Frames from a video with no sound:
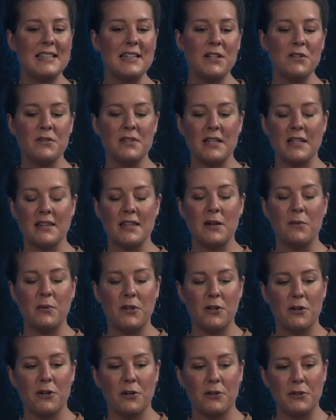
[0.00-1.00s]
interesting thing when
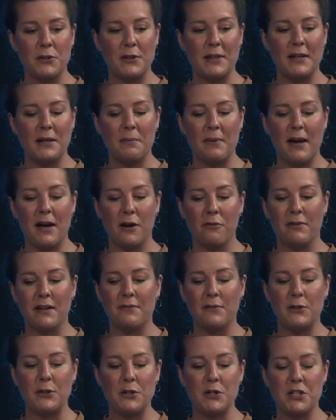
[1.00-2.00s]
you think about a
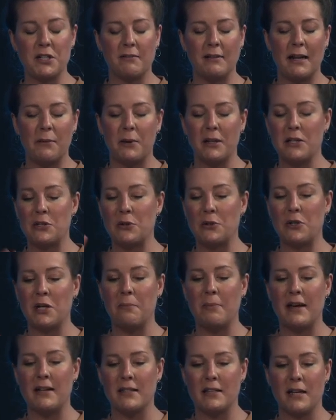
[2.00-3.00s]
revolution, like when you talk
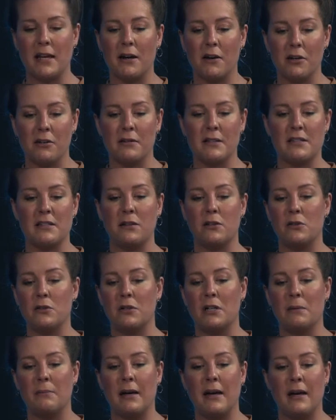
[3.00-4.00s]
about terrorism, you
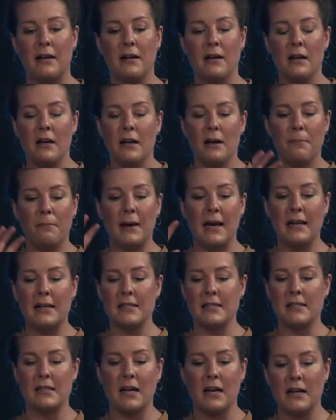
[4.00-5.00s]
talk about
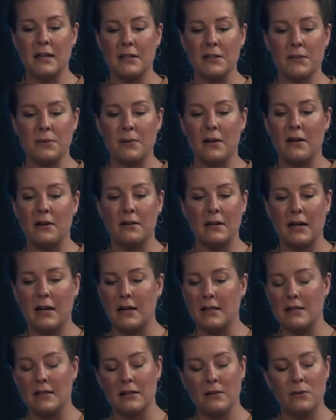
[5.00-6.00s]
Palestine, Israel,
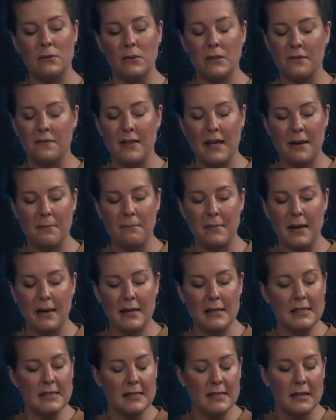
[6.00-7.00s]
Gaza, all of that
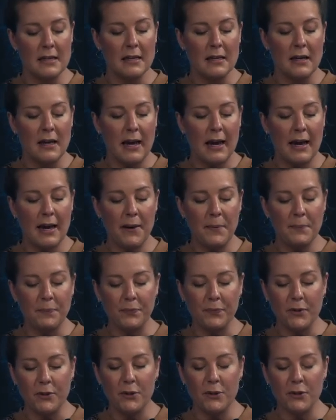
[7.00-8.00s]
mess. Mm.
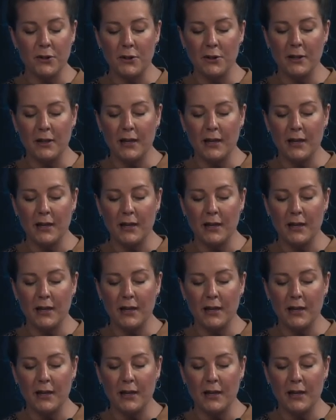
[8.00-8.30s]
Um, you know, you,